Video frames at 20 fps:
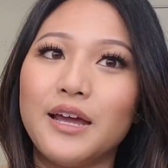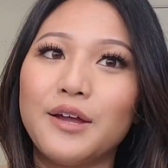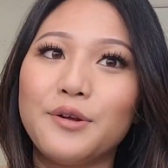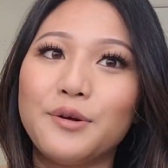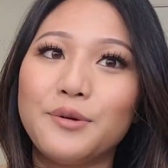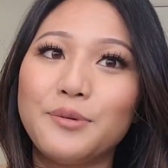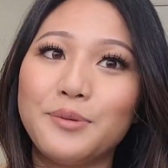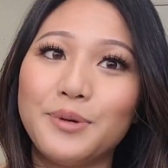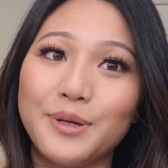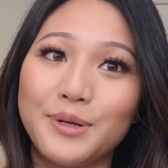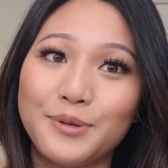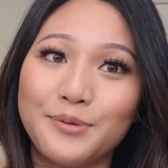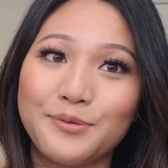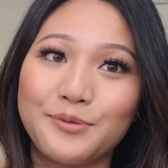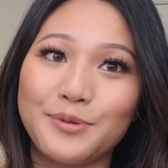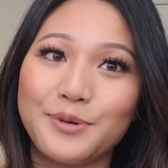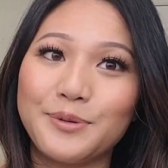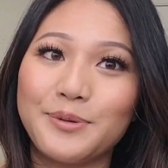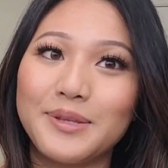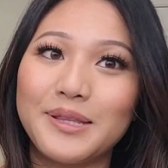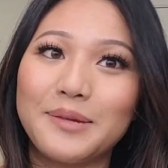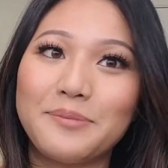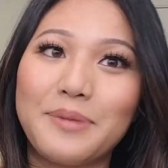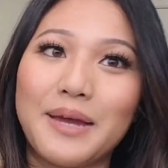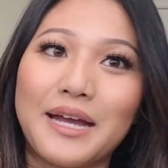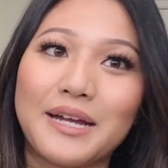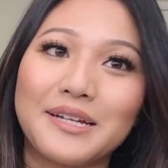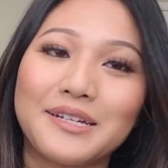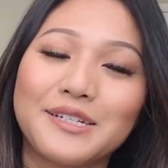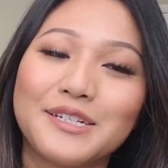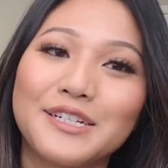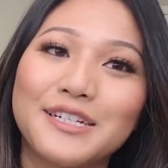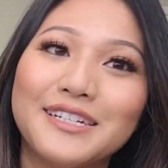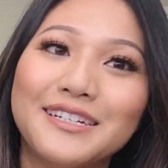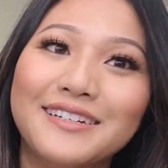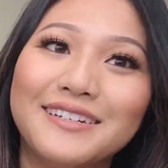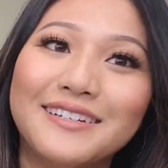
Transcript: I don't want to ruin the packaging.